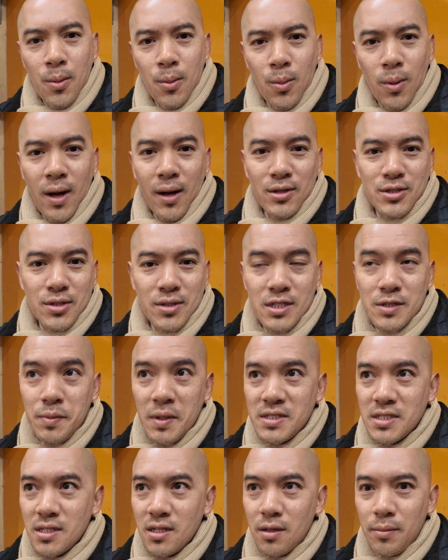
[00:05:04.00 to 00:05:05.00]
Wow, so this
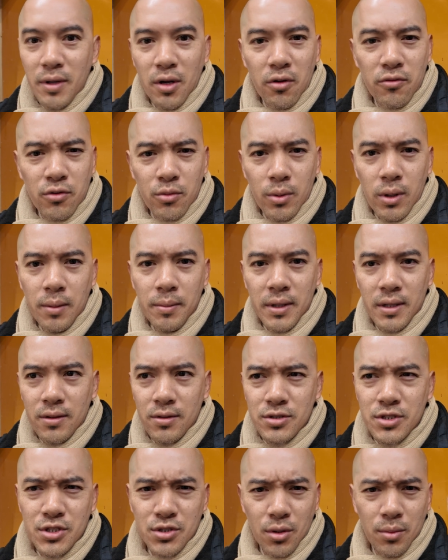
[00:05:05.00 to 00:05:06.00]
place is a little bit overwhelming.
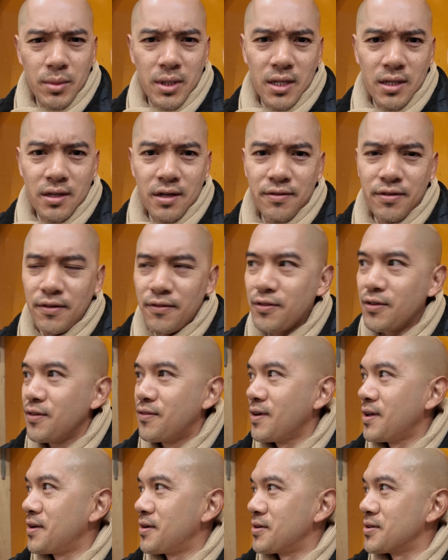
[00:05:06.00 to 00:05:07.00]
There's so many different food
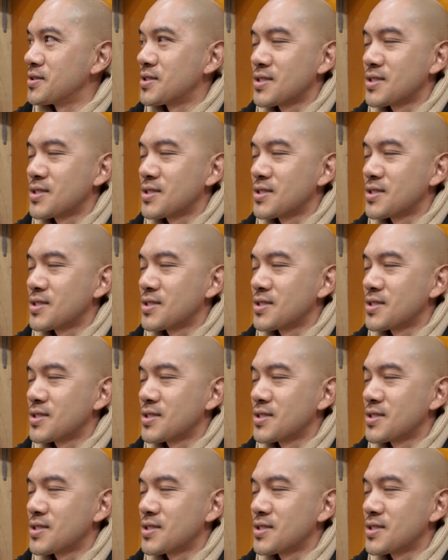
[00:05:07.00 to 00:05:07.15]
vendors